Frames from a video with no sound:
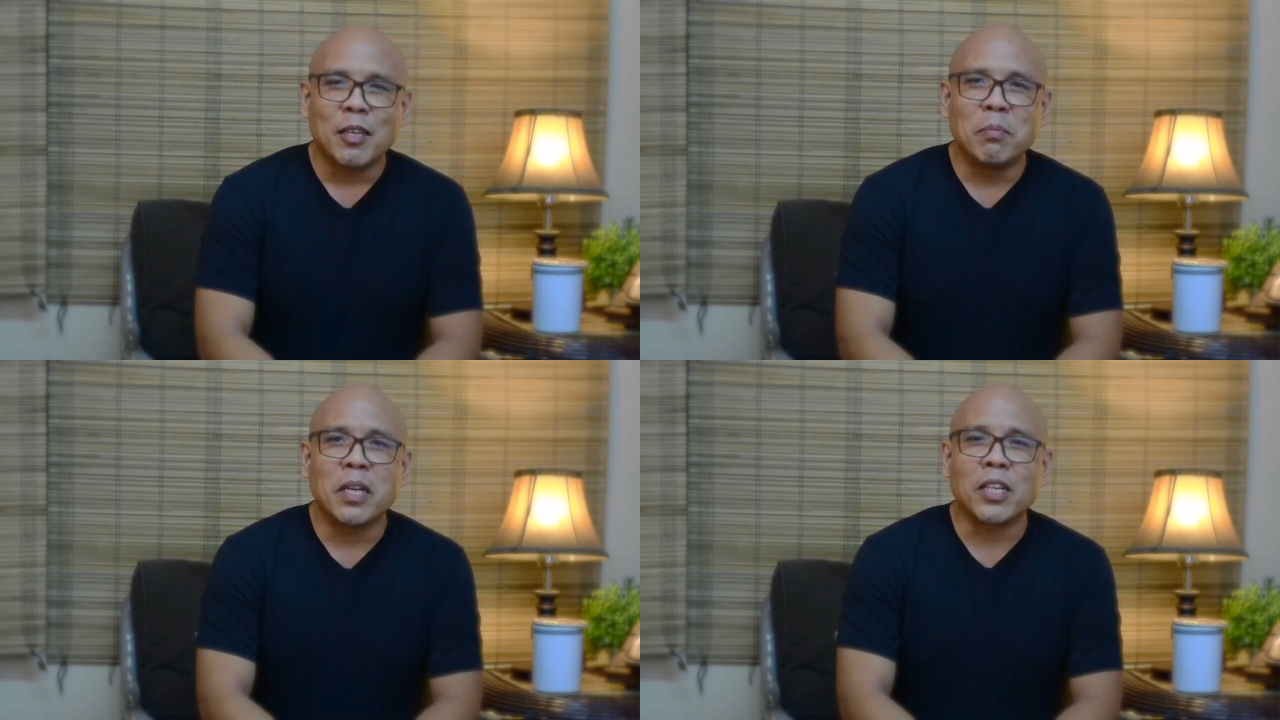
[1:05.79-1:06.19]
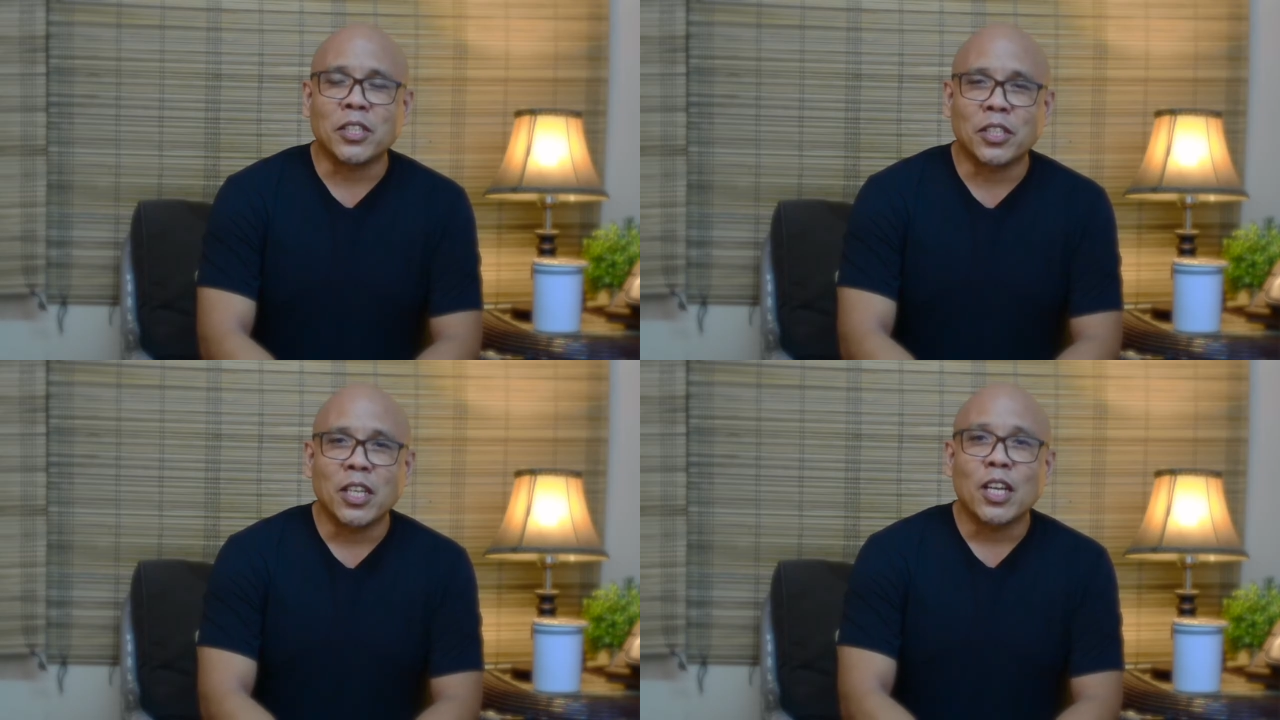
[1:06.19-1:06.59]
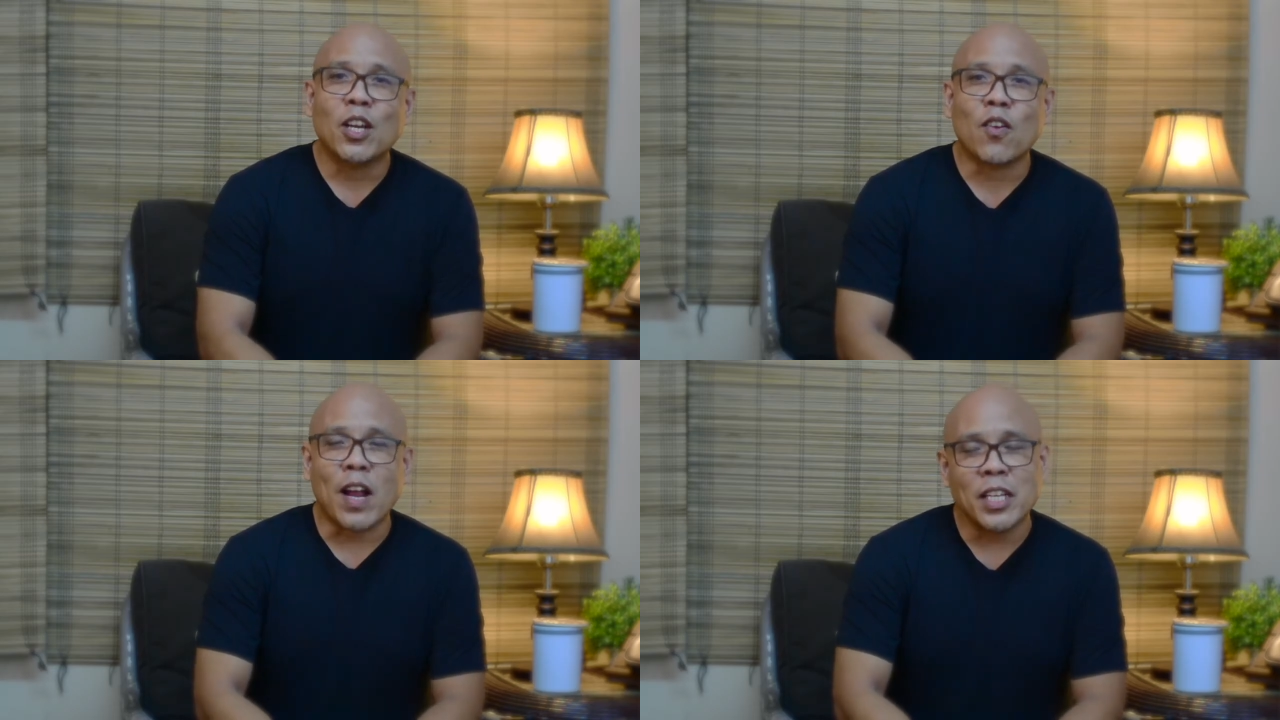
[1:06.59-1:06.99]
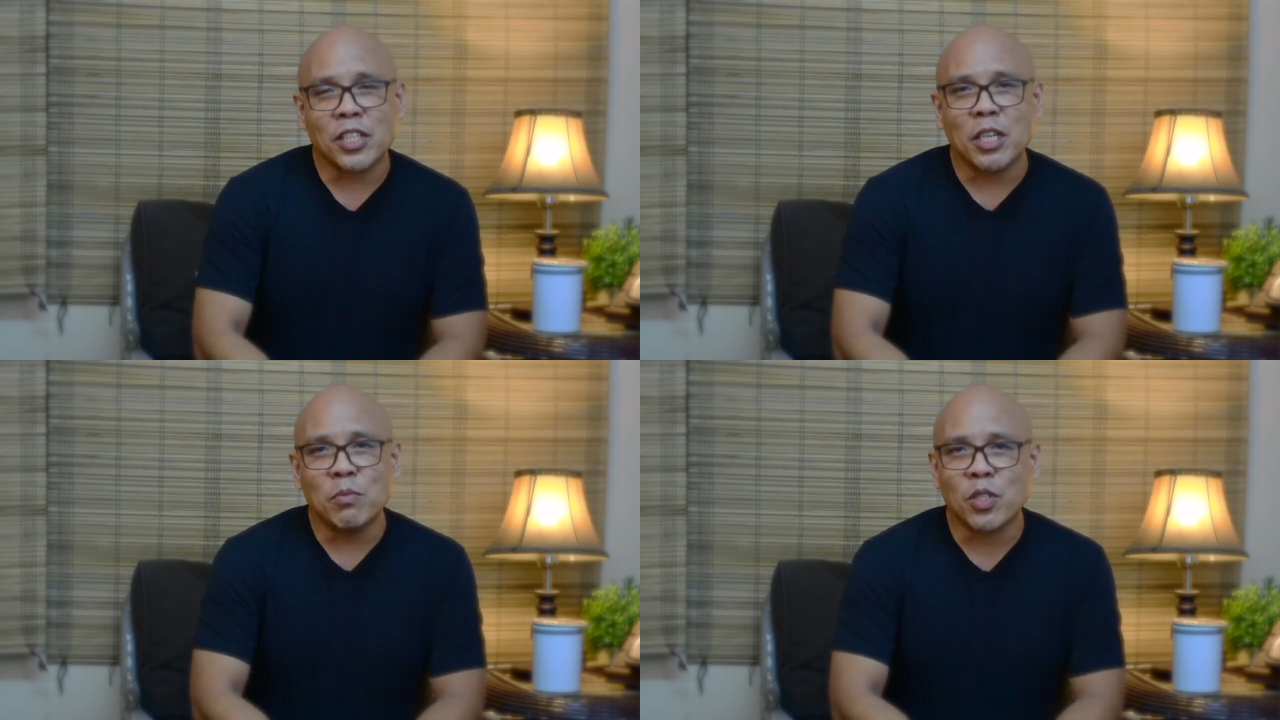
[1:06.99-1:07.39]
because
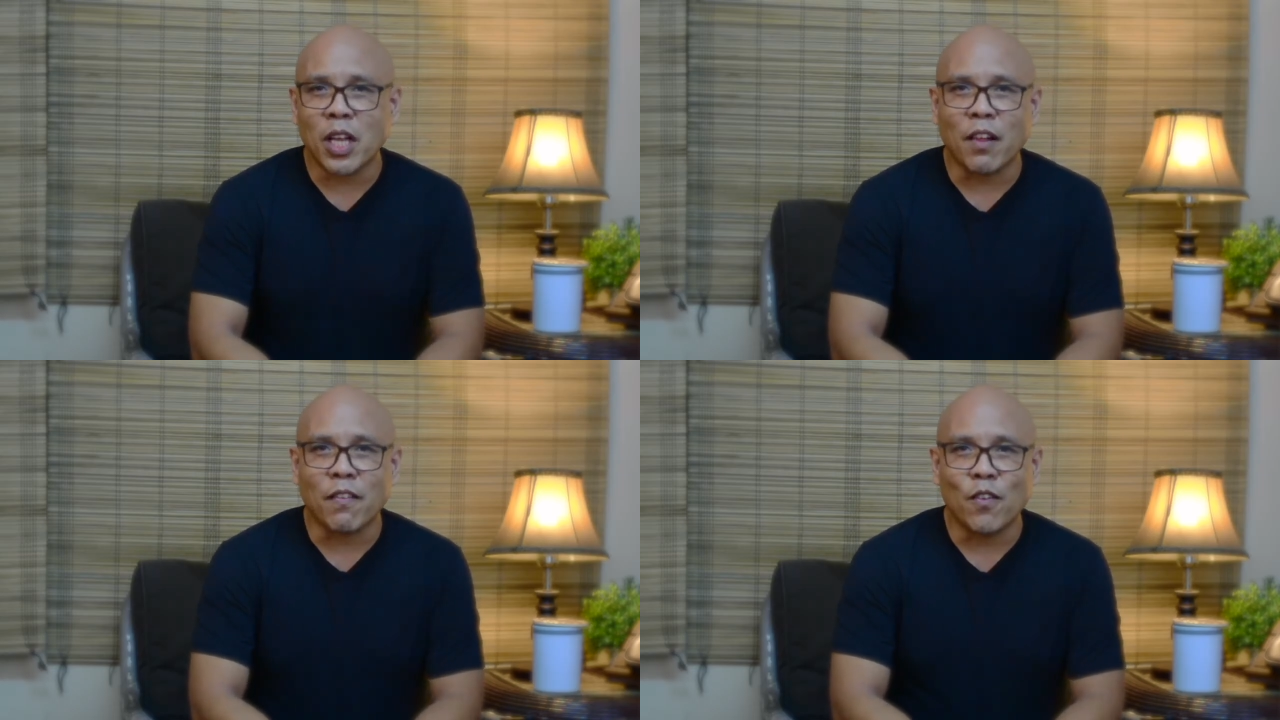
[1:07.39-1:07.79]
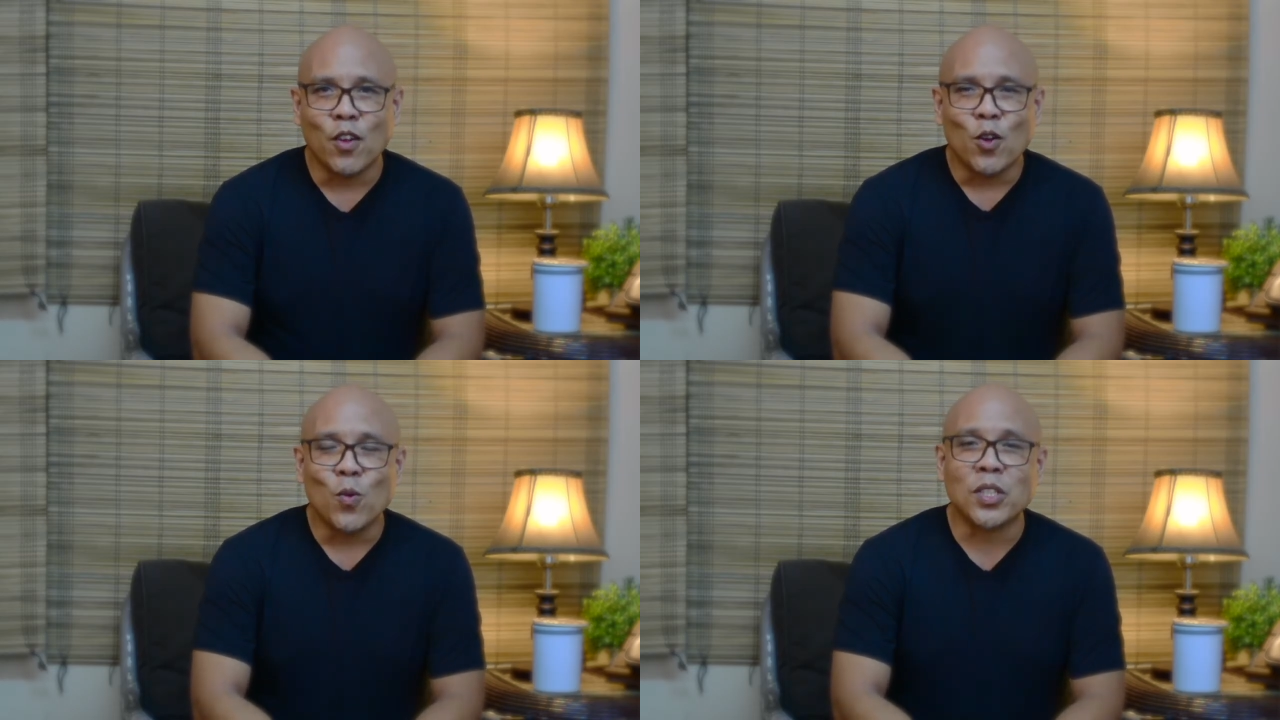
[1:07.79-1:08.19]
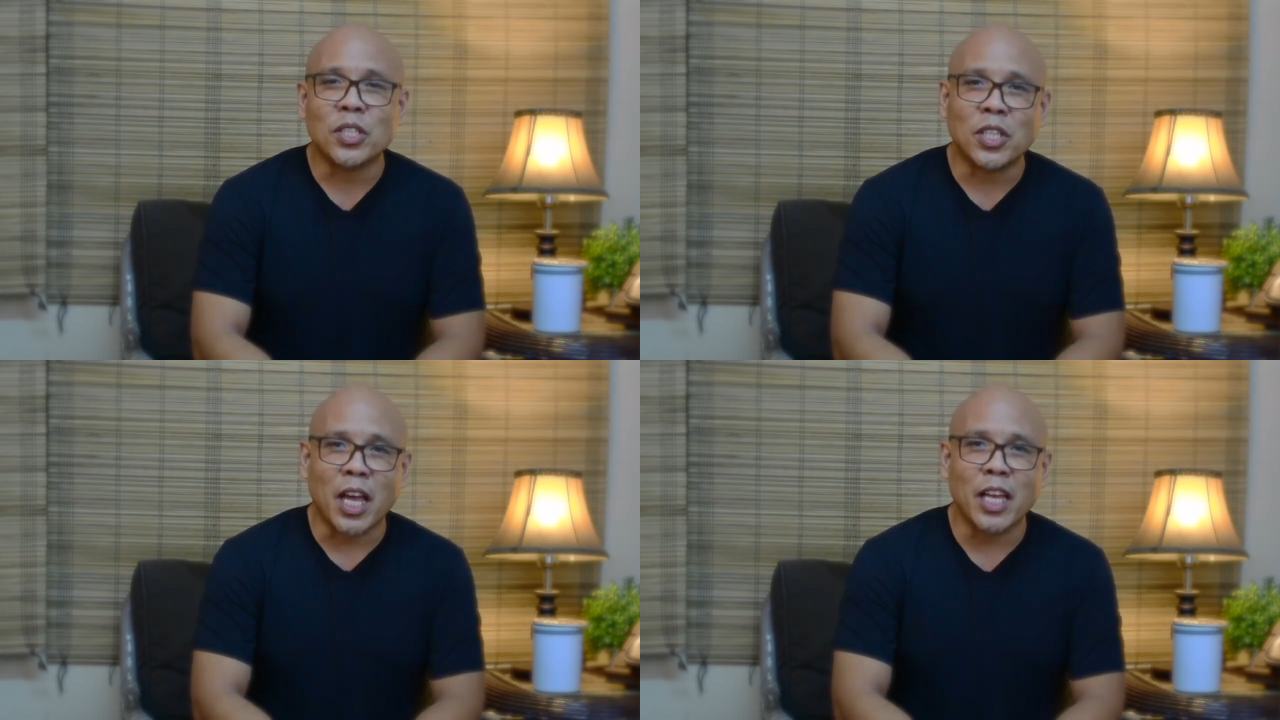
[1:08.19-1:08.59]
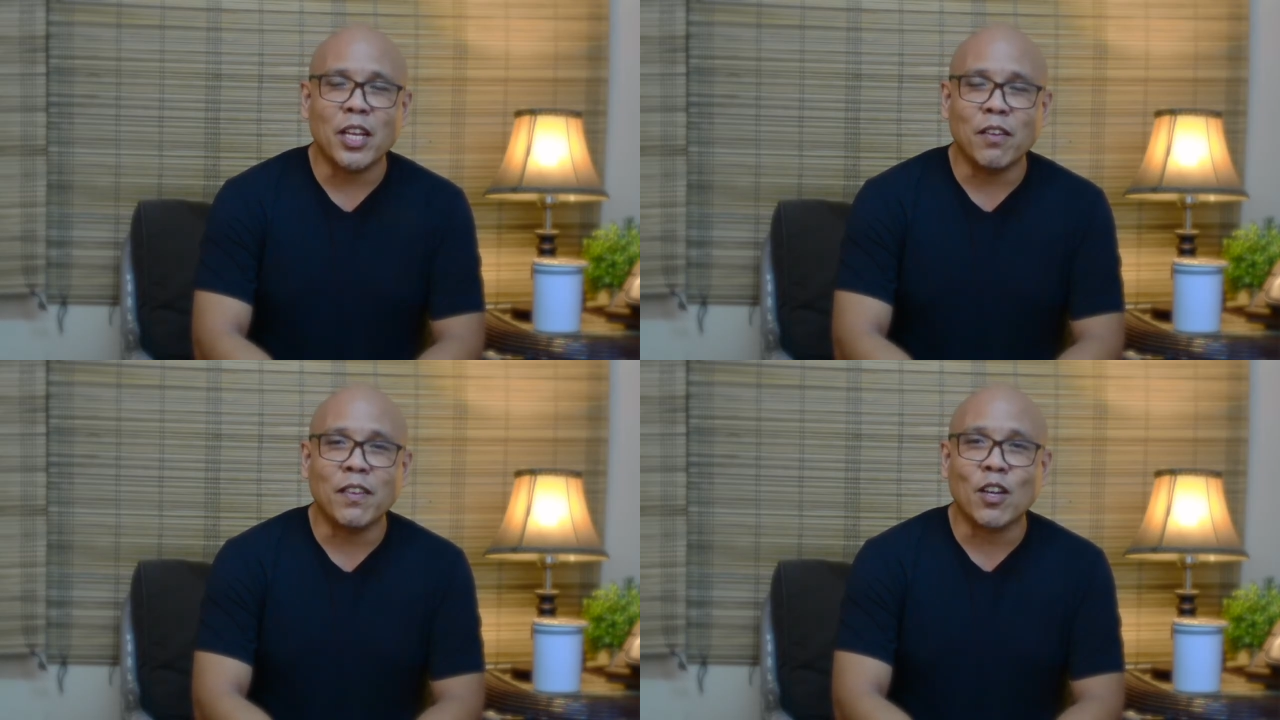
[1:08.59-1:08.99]
Christ himself was a
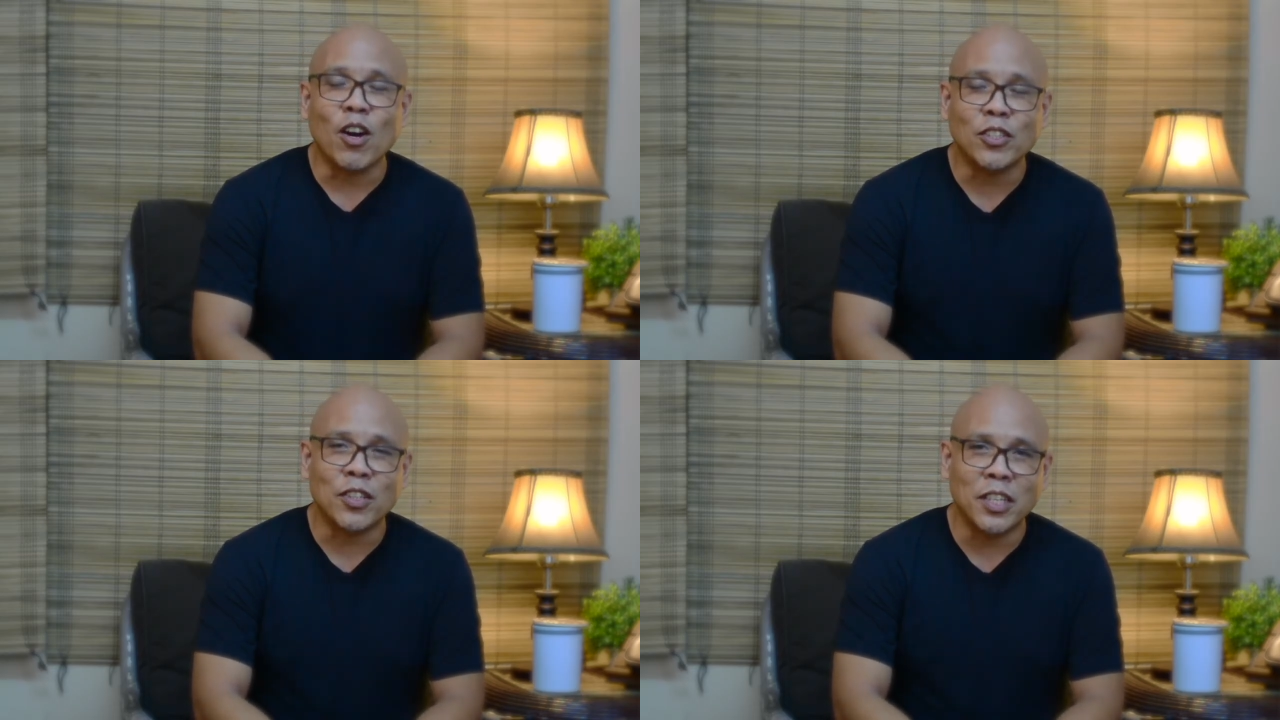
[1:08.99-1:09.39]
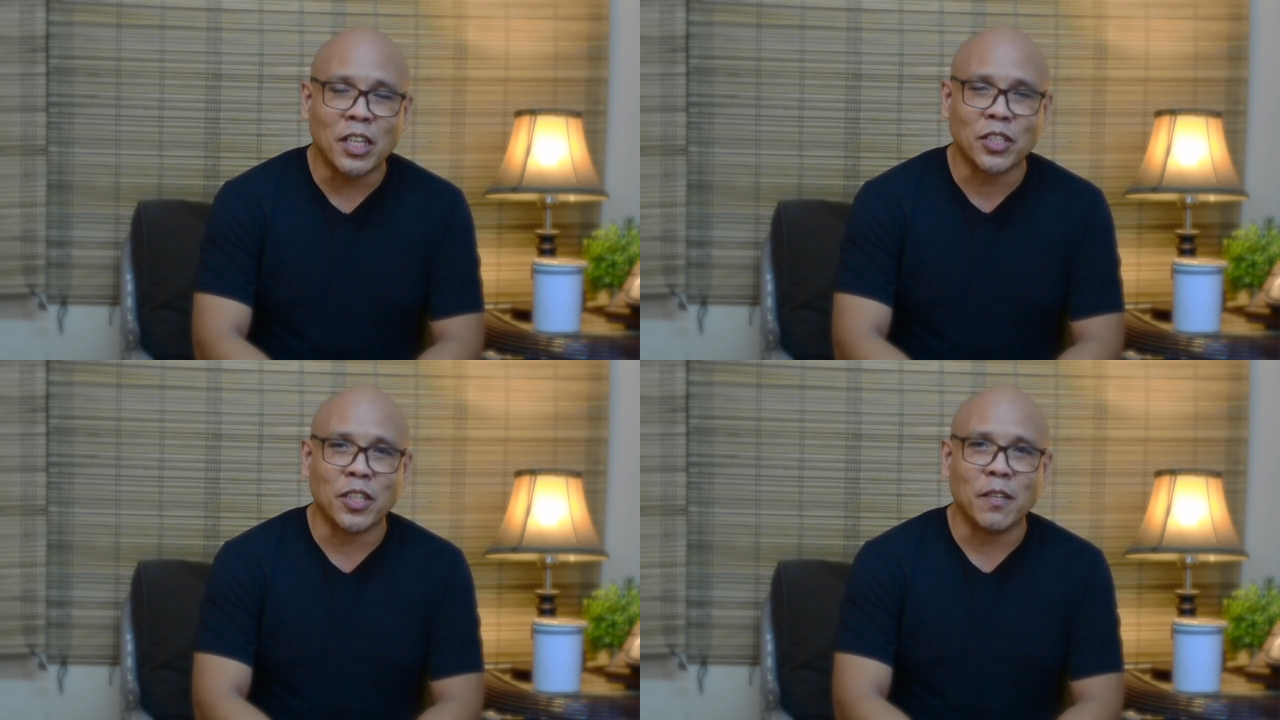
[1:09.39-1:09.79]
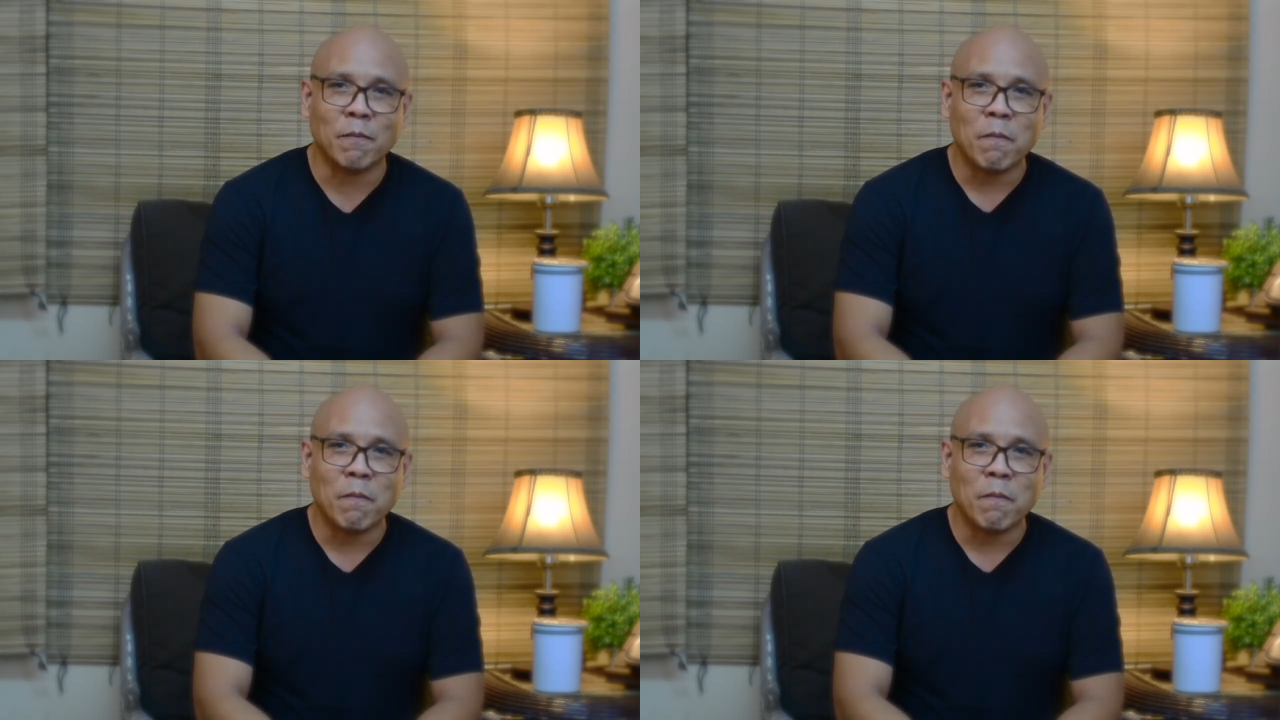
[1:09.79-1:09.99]
sign of a contradiction.